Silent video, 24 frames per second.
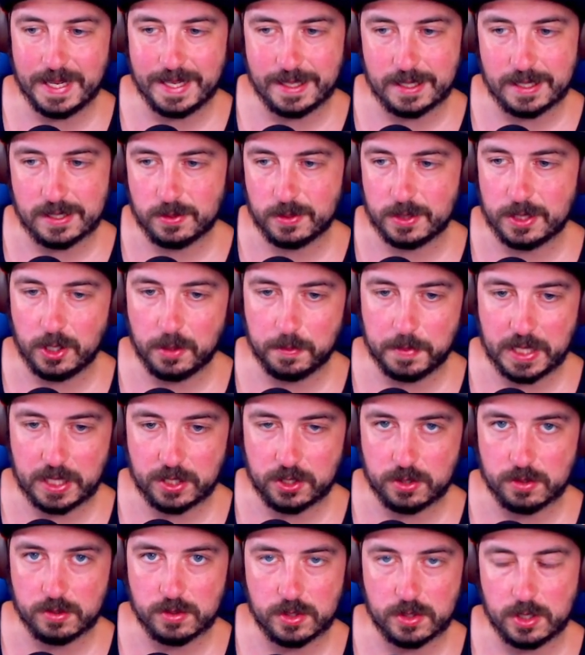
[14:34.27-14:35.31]
That's with no
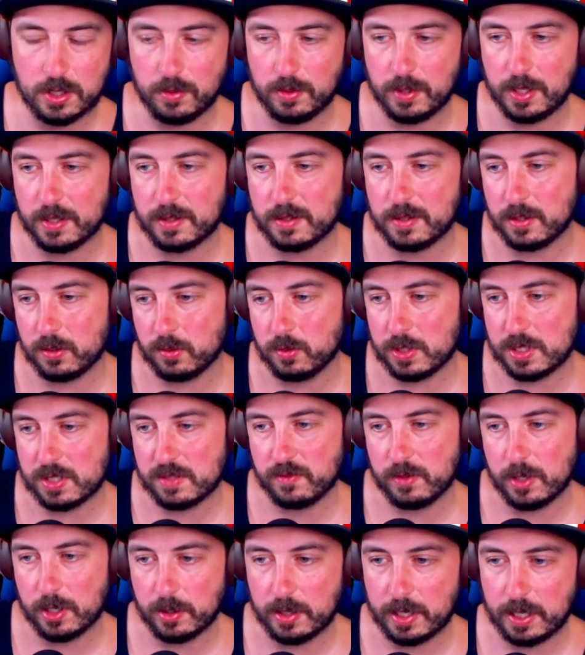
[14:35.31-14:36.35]
pictures, no nothing. We just
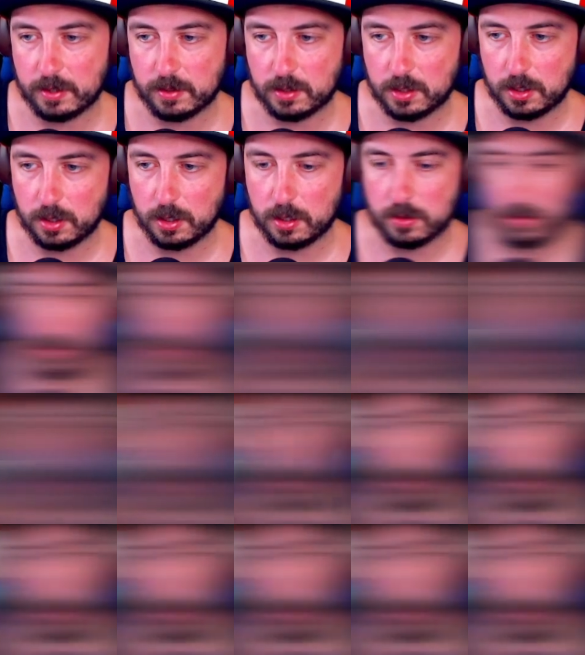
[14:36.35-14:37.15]
figured out the ghost.